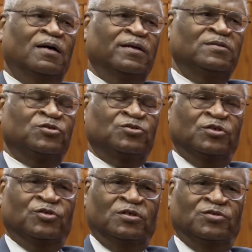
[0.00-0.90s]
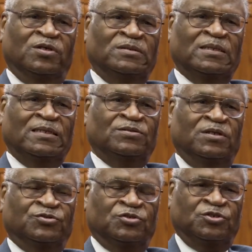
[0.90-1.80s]

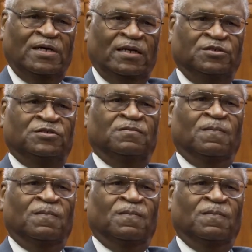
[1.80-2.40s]
is a challenge.